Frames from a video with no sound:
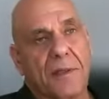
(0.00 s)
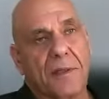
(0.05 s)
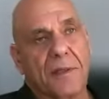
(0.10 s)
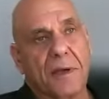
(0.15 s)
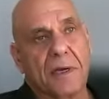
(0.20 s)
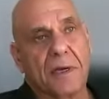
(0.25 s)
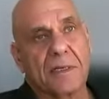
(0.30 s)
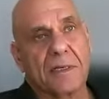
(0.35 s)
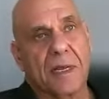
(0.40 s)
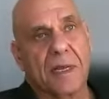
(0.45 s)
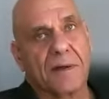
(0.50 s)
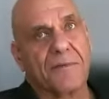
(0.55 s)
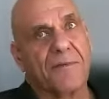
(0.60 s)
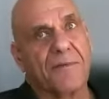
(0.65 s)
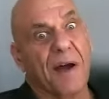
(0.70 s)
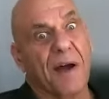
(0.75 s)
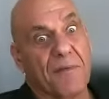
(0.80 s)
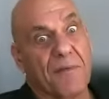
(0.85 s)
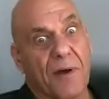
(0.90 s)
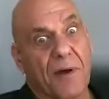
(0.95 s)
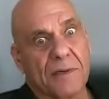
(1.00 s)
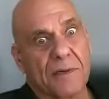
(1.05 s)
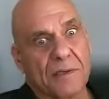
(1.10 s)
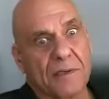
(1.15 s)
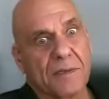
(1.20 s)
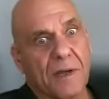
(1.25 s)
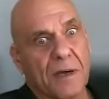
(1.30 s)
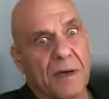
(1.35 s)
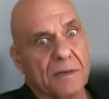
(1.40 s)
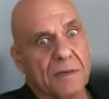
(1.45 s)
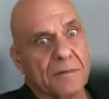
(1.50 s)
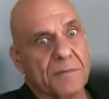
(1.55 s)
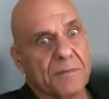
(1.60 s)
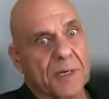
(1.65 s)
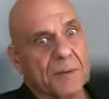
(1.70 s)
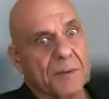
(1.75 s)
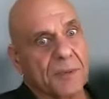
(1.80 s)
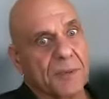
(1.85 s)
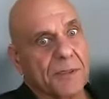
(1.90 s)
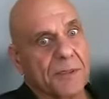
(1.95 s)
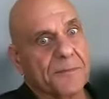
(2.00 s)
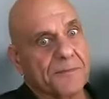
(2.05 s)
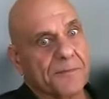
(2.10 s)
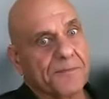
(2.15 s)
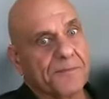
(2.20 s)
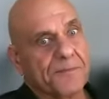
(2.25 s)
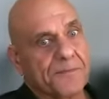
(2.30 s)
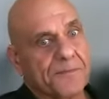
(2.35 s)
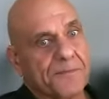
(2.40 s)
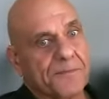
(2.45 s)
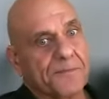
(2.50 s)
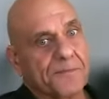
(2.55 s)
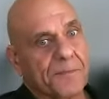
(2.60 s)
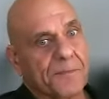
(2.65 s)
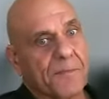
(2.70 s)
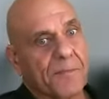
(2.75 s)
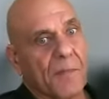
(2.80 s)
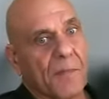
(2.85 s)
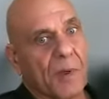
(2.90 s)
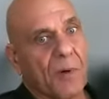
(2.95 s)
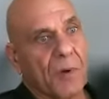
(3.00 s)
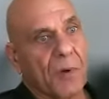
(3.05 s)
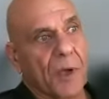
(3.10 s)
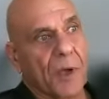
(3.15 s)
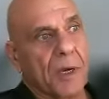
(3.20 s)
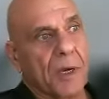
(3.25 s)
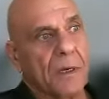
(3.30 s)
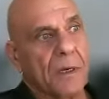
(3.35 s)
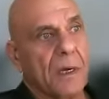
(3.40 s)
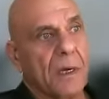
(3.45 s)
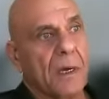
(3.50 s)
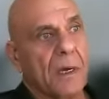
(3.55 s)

i think is like five thousand dollars maybe okay